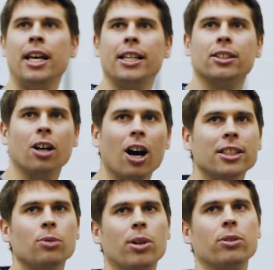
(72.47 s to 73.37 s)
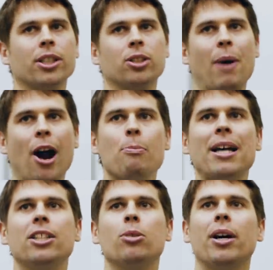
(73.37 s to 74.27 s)
It started when I was
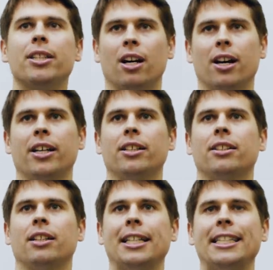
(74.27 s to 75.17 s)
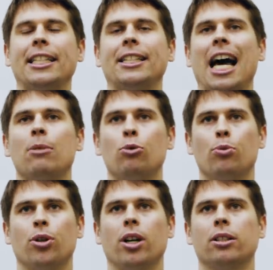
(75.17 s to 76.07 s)
experimenting my diet and ditched animal
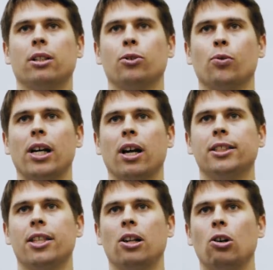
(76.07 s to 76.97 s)
products after realizing the